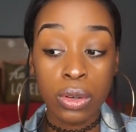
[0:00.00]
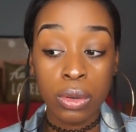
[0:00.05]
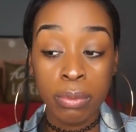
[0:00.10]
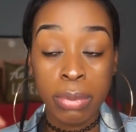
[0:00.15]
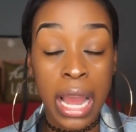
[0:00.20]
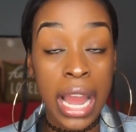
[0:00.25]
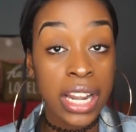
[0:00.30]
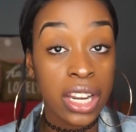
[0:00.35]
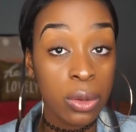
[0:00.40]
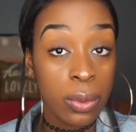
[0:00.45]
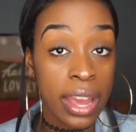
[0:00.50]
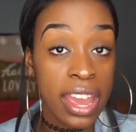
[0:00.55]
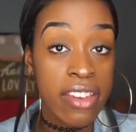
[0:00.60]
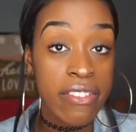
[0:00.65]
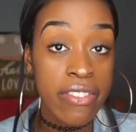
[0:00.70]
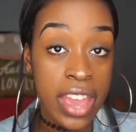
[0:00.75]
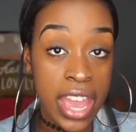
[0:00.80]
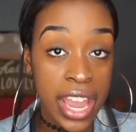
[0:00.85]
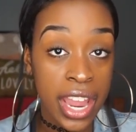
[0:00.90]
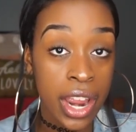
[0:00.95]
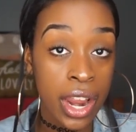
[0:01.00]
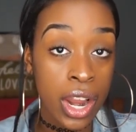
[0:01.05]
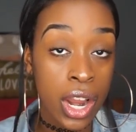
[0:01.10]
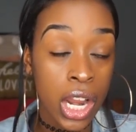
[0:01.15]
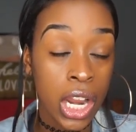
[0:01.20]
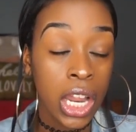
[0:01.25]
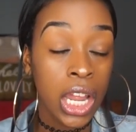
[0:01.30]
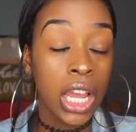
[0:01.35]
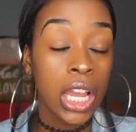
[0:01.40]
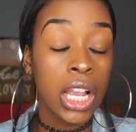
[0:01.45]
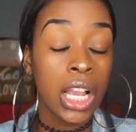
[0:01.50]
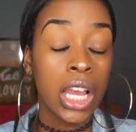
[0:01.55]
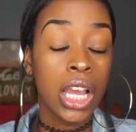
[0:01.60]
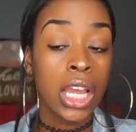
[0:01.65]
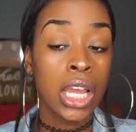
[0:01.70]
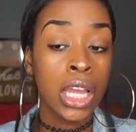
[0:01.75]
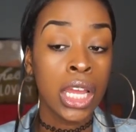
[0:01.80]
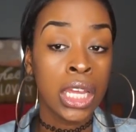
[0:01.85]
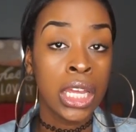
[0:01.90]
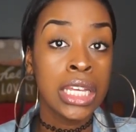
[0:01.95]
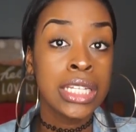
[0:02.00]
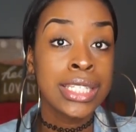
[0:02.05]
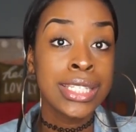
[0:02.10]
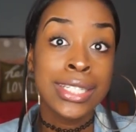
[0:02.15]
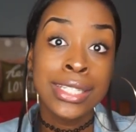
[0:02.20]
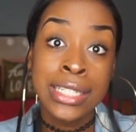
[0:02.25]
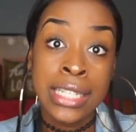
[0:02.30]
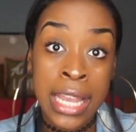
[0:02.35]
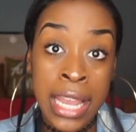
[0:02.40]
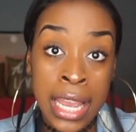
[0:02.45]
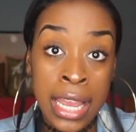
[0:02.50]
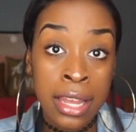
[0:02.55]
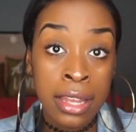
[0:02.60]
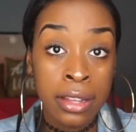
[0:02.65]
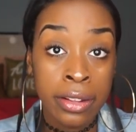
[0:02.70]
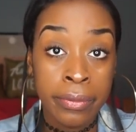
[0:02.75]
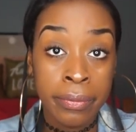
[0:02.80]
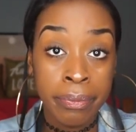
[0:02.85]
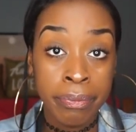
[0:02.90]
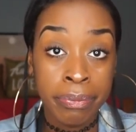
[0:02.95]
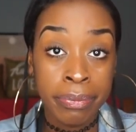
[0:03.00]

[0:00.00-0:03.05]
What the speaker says: body wave hair gets a D.